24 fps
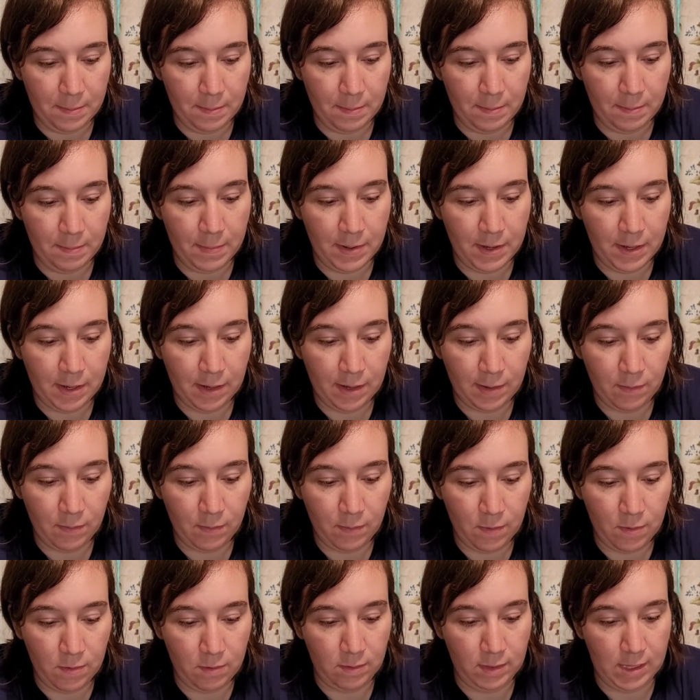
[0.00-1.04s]
But it
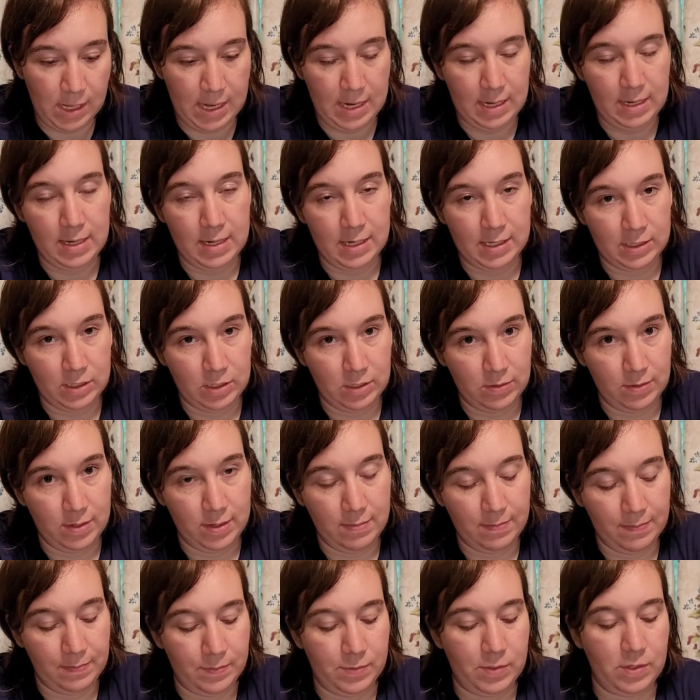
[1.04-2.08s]
won't let Nick do
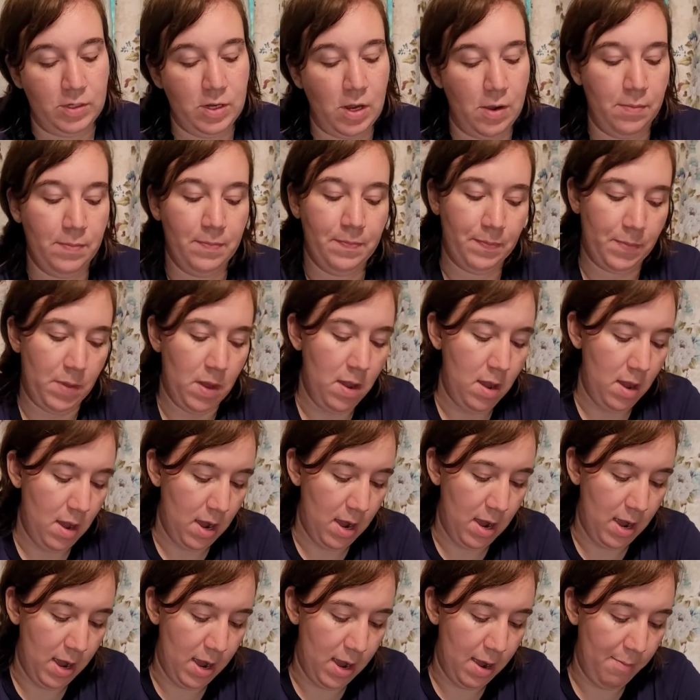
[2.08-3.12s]
it. So,
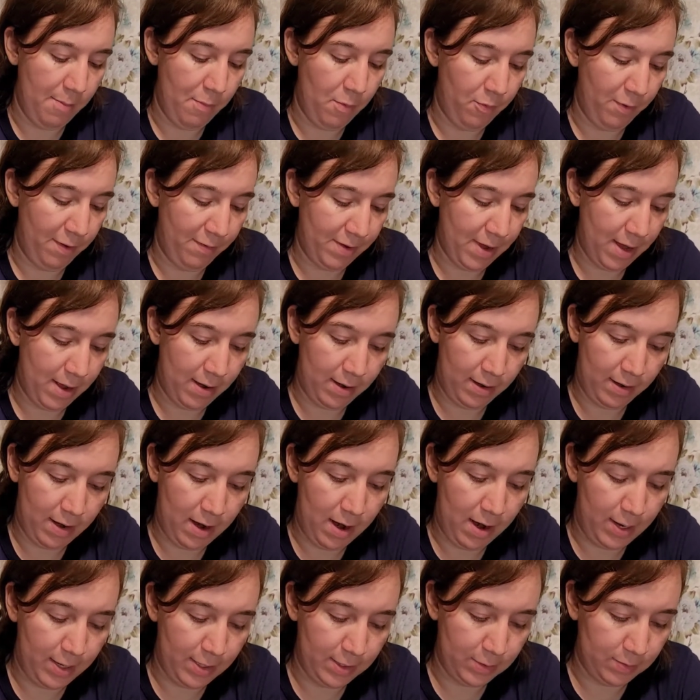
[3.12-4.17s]
we've got our
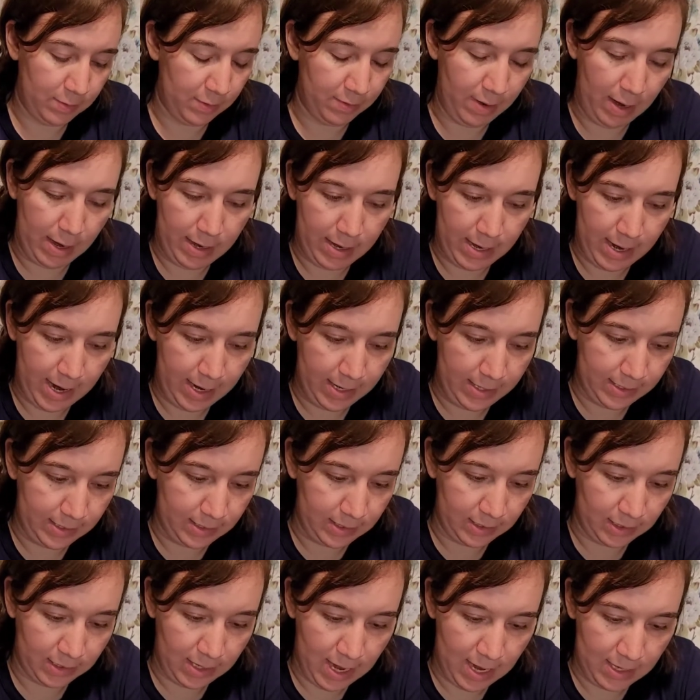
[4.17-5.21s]
cards. We're ready to head
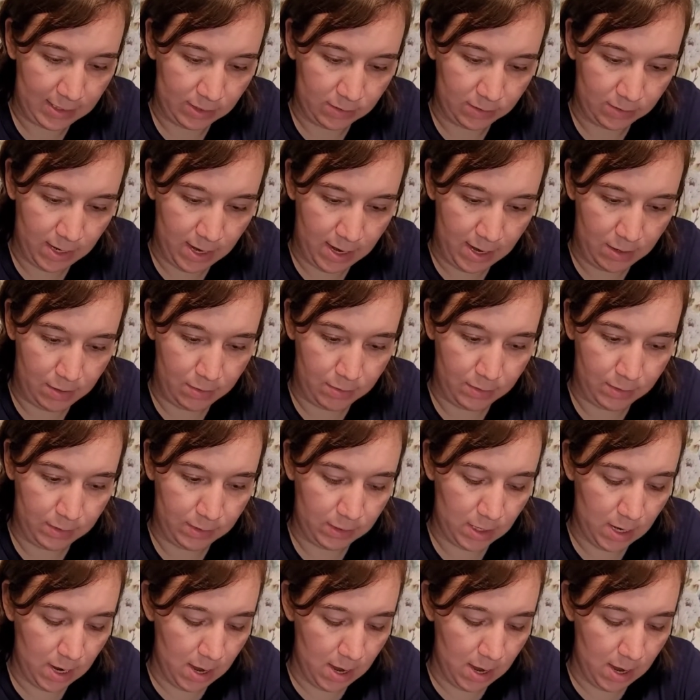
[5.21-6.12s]
into the last round.